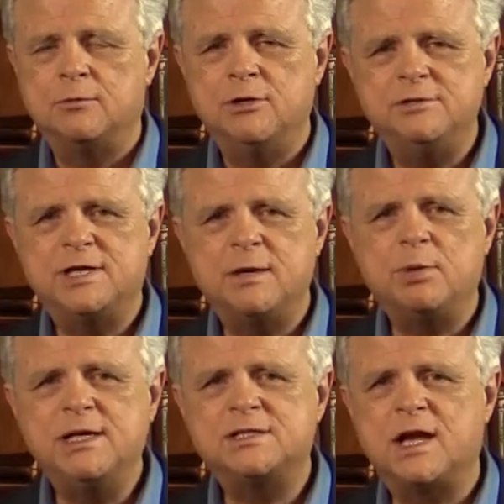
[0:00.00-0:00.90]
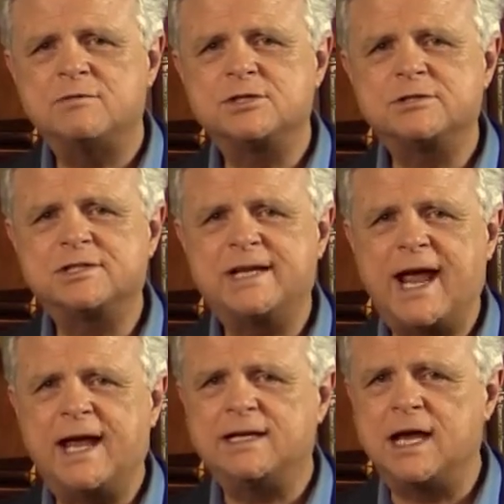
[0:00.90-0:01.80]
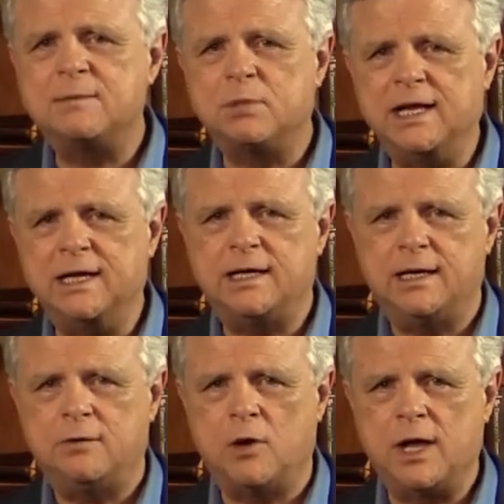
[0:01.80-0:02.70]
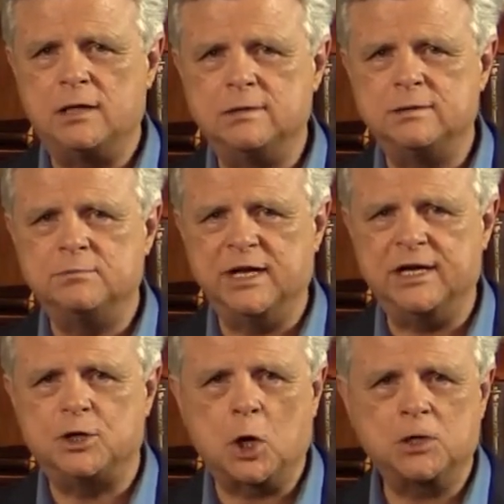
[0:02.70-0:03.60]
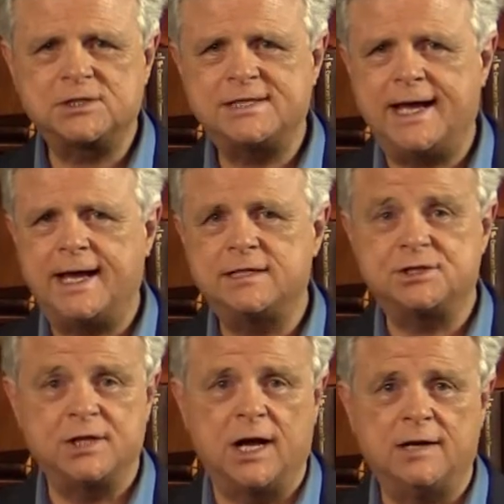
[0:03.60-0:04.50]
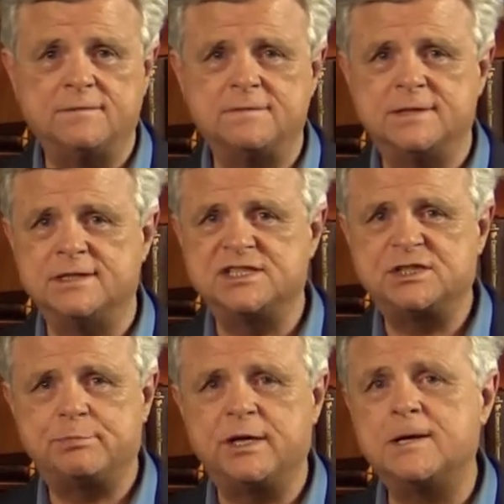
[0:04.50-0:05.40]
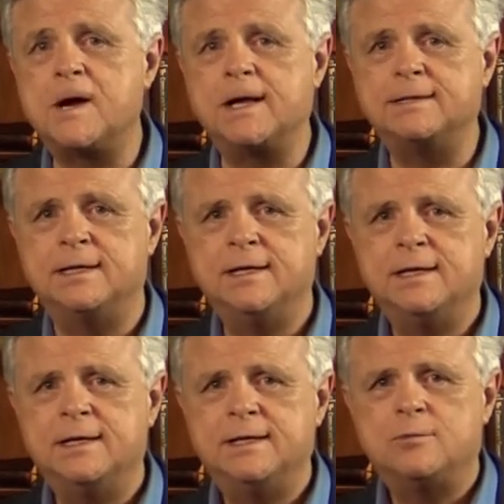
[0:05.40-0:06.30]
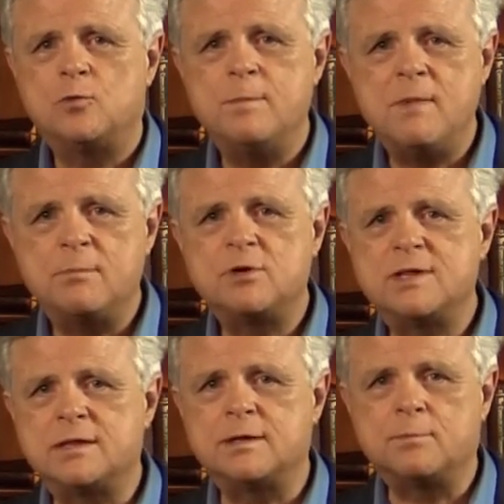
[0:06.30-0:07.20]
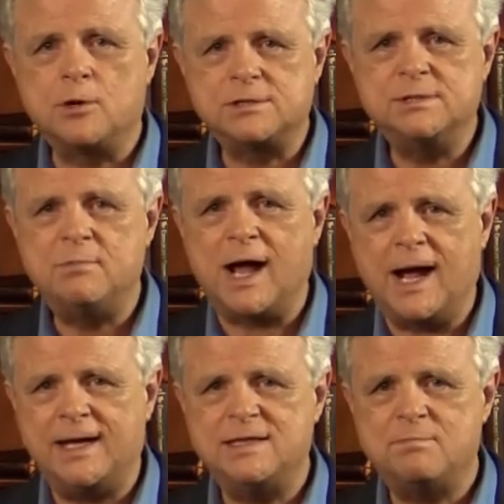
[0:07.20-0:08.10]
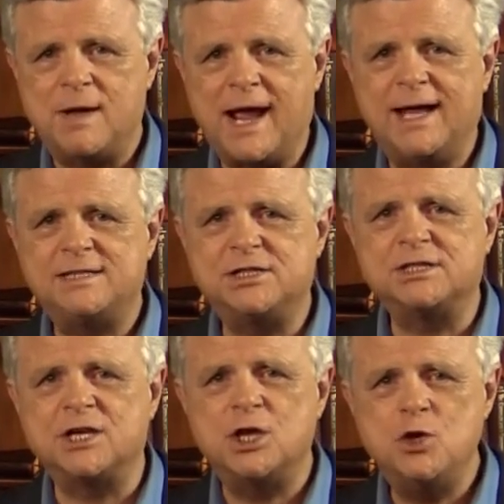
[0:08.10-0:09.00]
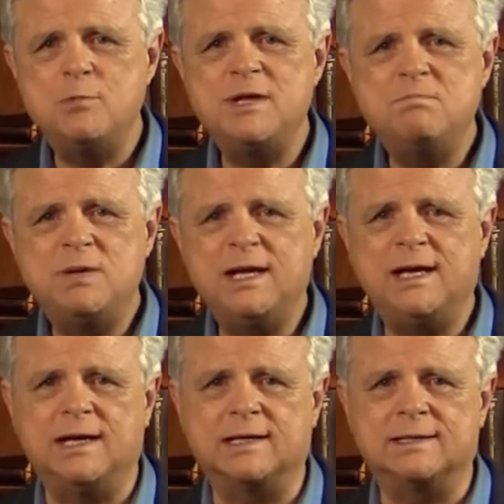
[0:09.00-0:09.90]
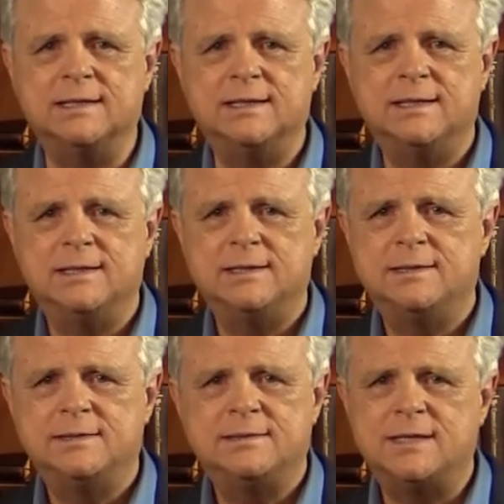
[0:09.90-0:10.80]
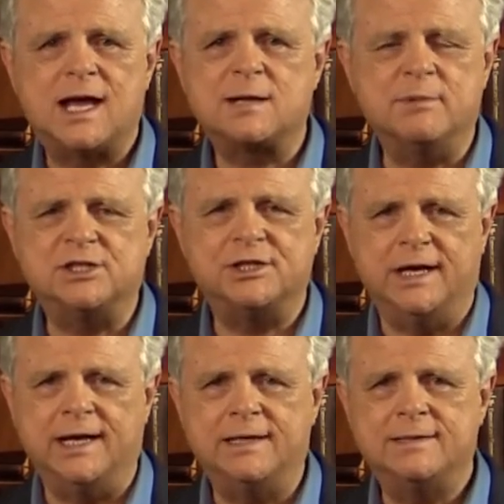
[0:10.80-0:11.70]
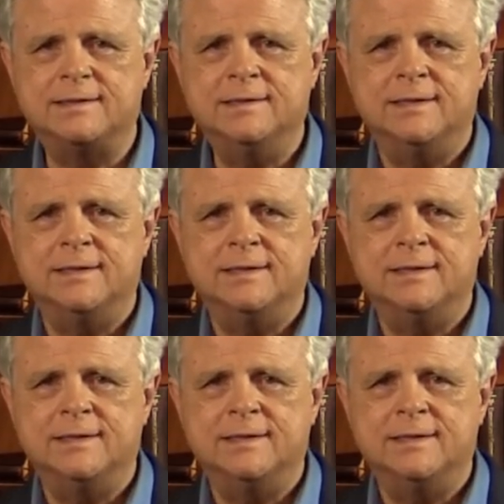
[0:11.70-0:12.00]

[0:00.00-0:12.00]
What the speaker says: When you see a police officer stand unblinking while being cursed at, shoved, and spit on, remember that the person behind the badge is a human being, not a machine.